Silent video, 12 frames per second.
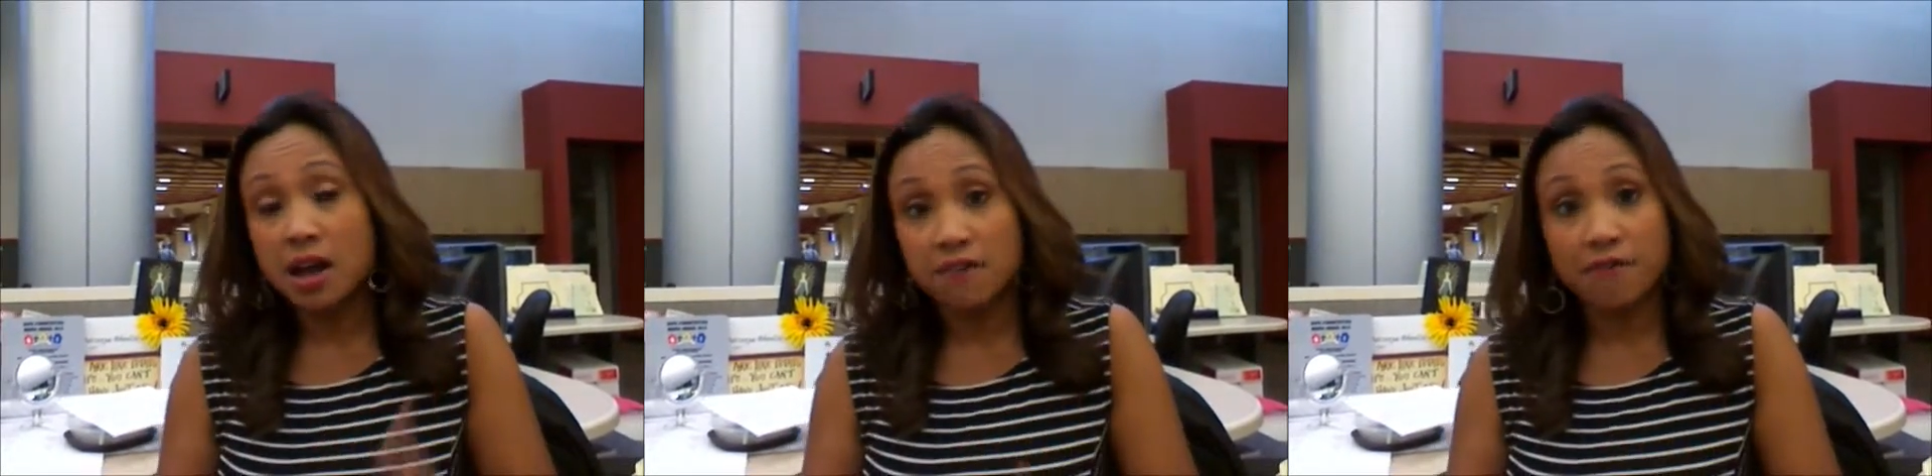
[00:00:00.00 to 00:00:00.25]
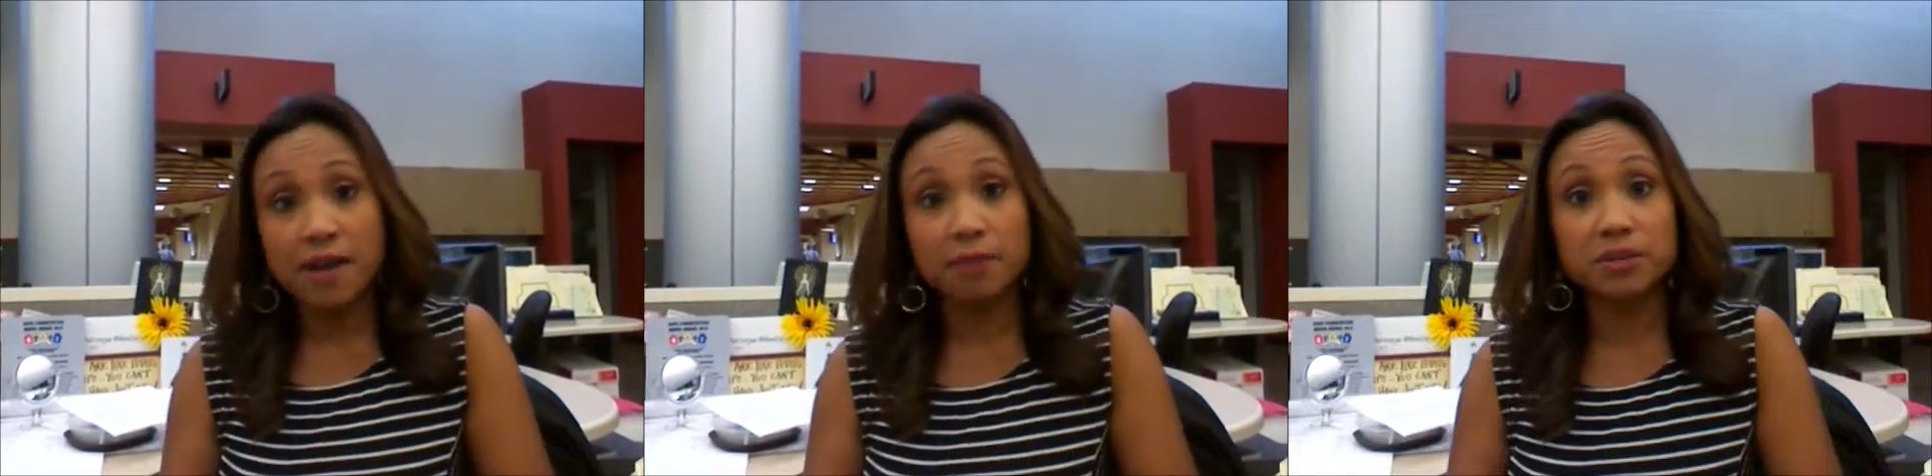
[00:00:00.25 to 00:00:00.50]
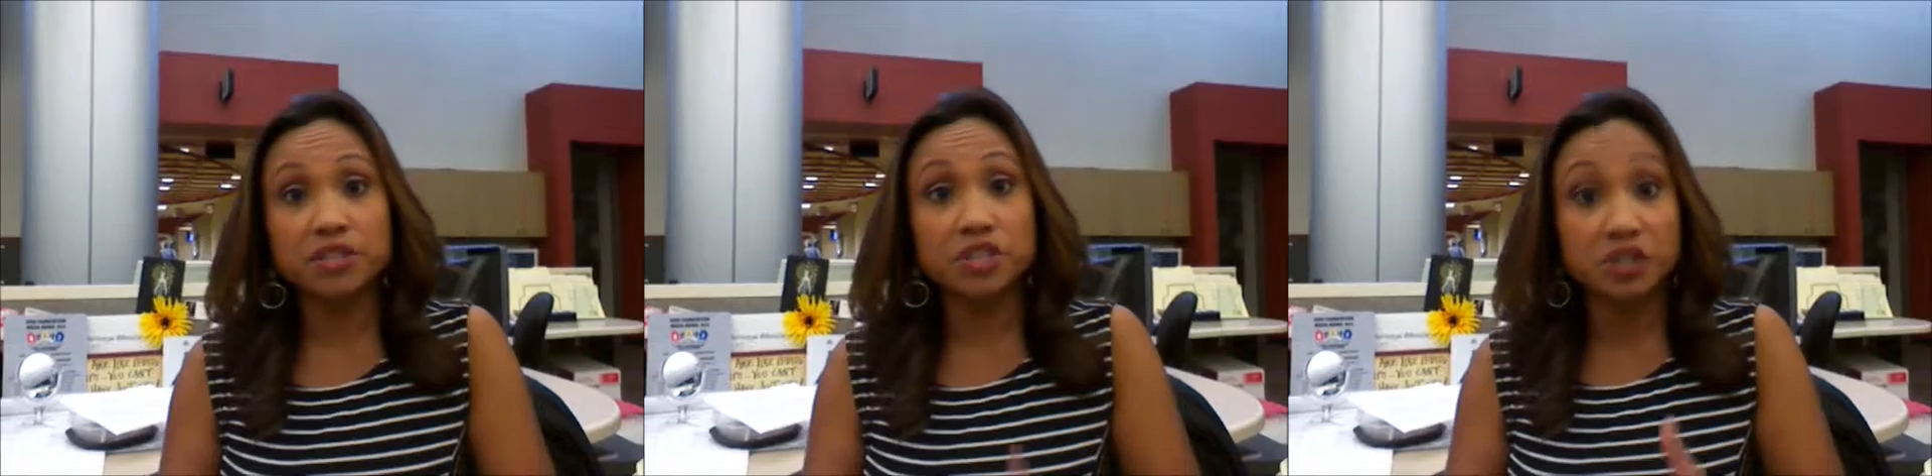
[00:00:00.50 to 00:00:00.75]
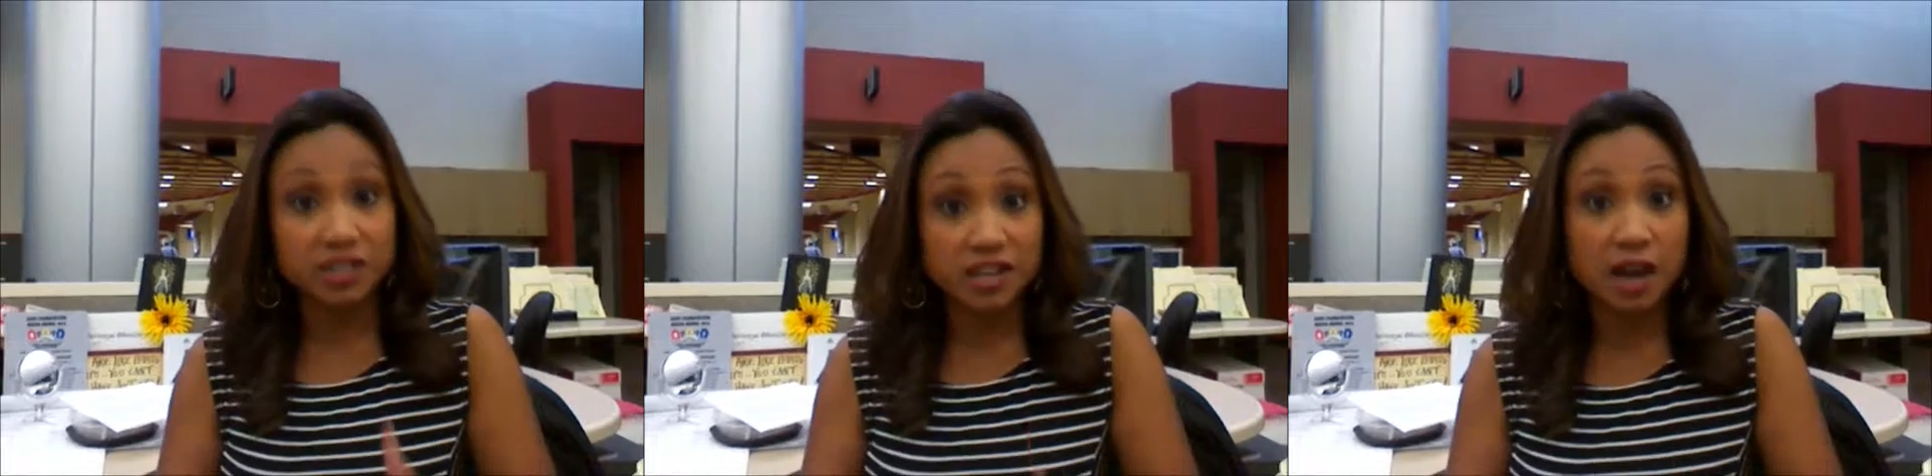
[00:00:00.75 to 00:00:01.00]
families to
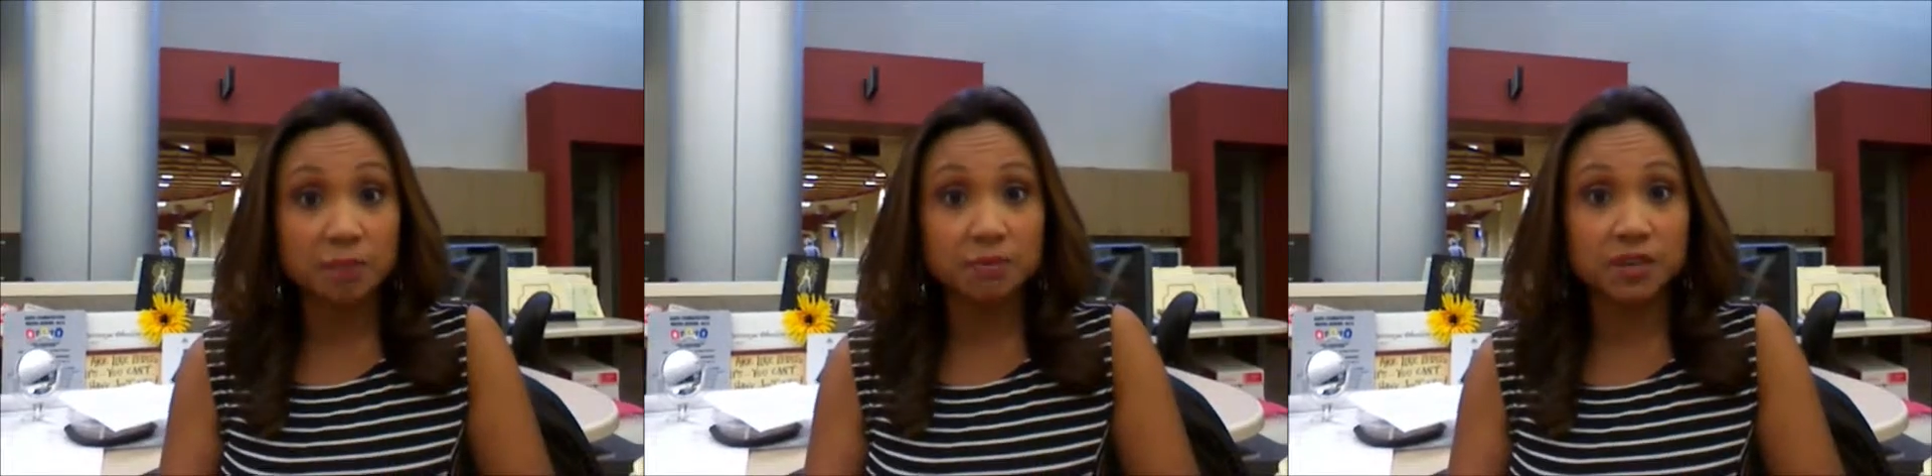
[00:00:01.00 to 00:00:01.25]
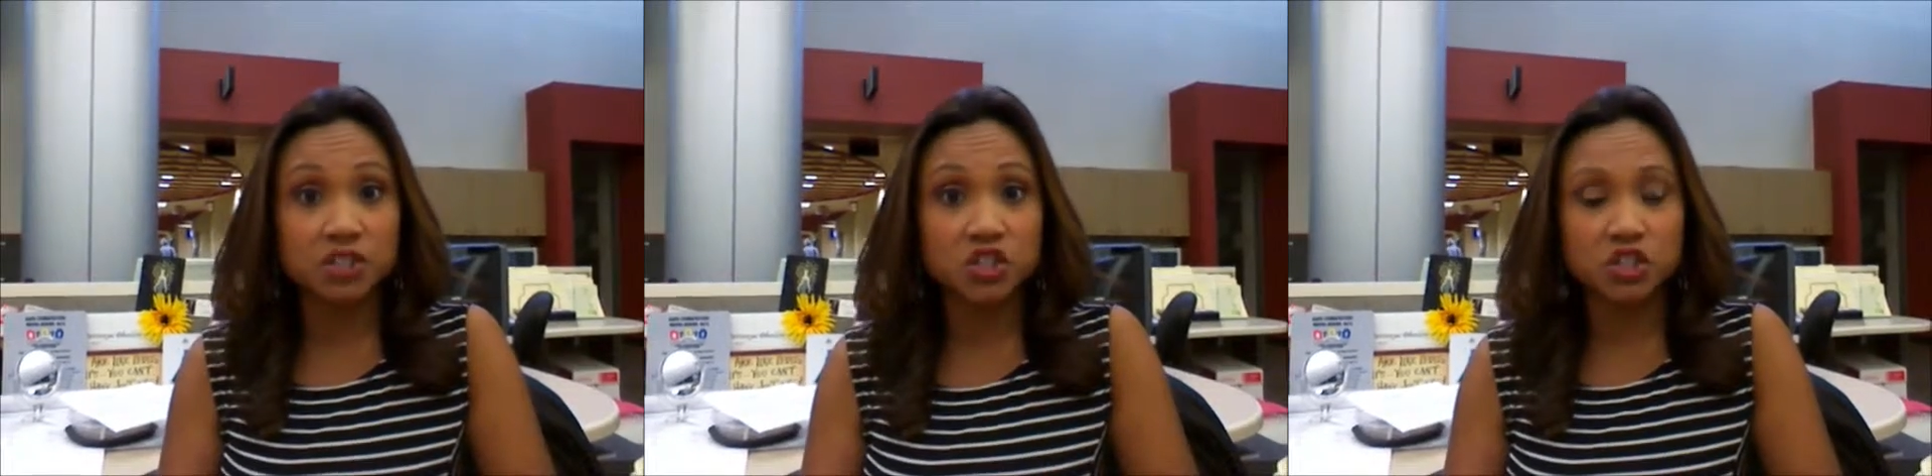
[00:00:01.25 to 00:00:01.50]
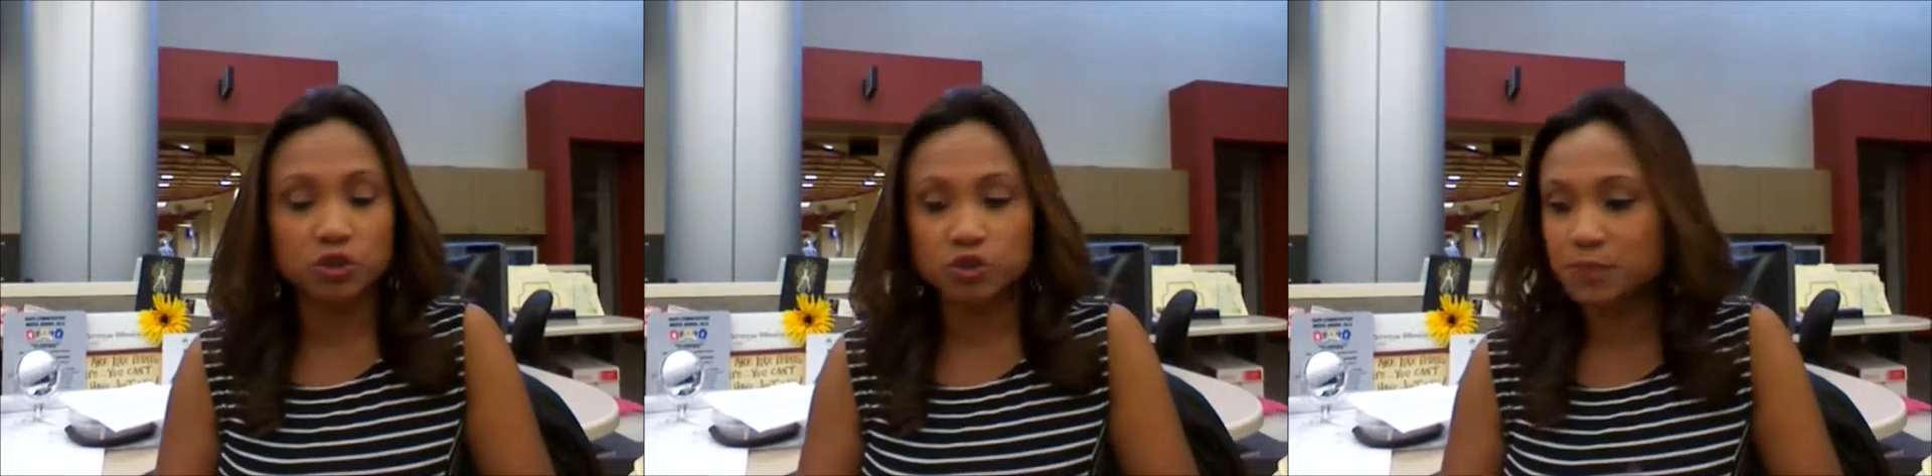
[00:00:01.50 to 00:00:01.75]
adopt these children,